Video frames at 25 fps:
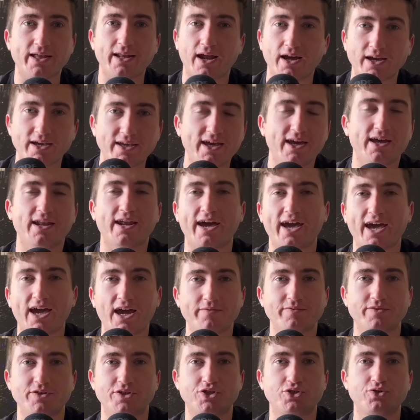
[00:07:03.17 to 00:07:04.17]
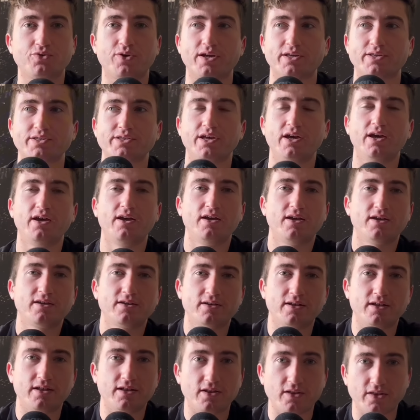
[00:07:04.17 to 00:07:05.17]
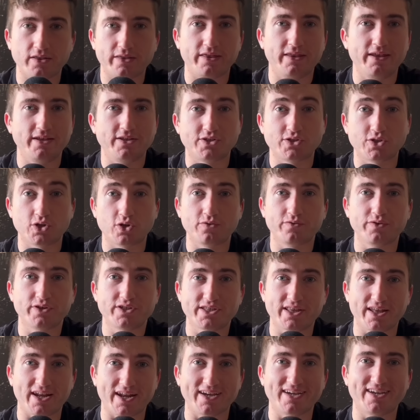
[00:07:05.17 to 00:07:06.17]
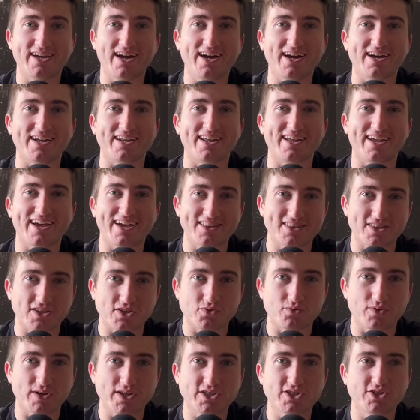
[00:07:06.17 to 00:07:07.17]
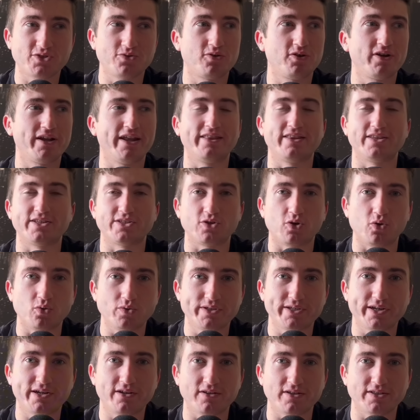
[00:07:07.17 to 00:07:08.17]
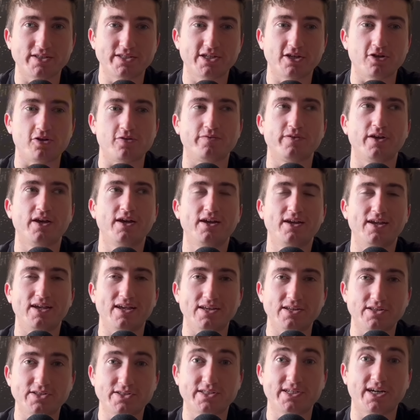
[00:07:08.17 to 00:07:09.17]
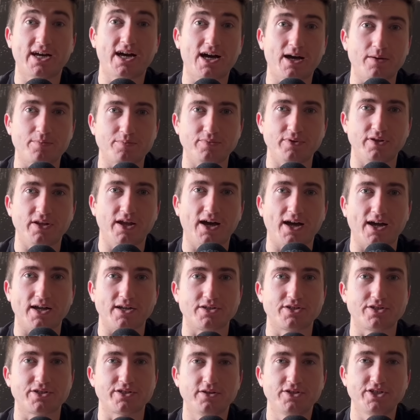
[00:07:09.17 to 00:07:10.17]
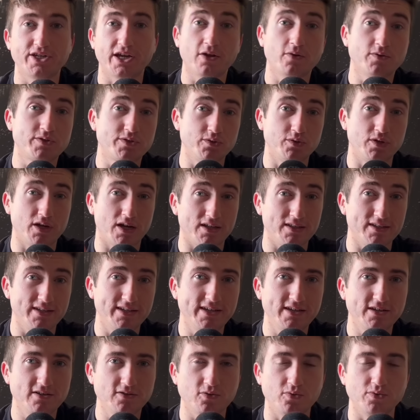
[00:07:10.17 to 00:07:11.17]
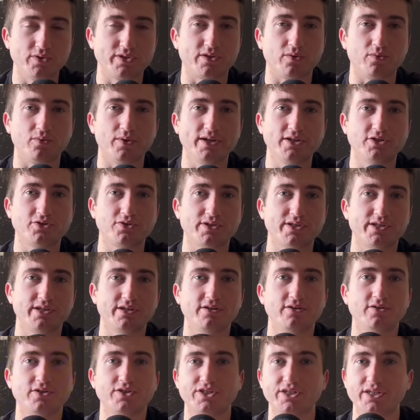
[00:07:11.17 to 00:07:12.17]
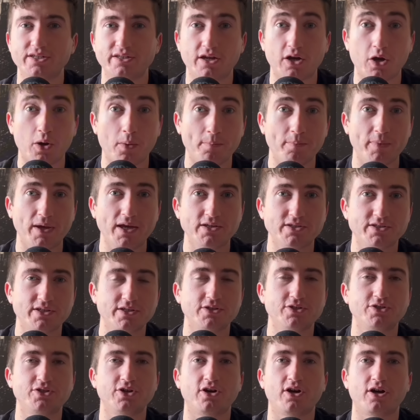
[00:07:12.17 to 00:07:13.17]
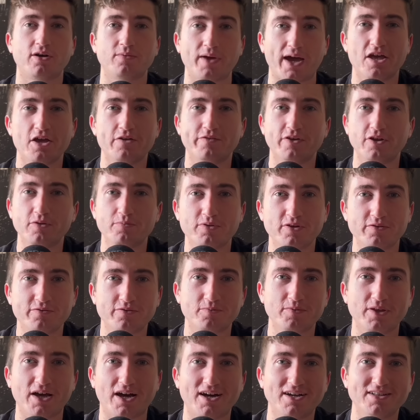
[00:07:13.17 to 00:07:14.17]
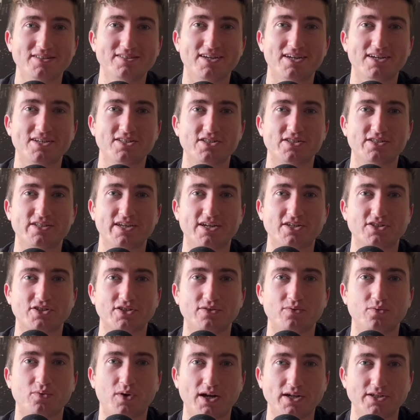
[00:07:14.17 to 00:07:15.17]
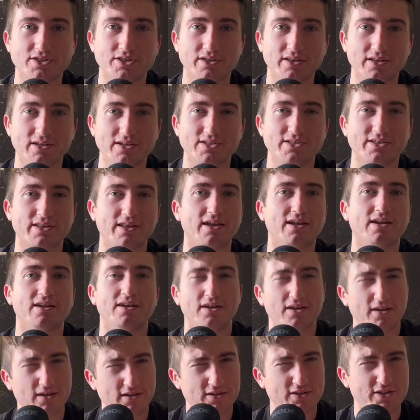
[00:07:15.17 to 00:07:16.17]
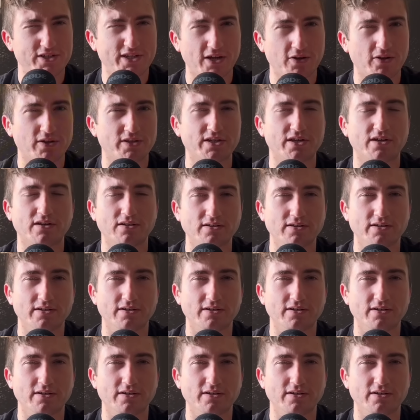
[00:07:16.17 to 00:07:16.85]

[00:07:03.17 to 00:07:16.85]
again, I have to stress, the service that I got at this restaurant, at this hotel itself, is top-notch. Shout out to Kalia, who is the waitress here. She did an amazing job. If anybody from the Andaz is actually watching this, then shout out to Kalia.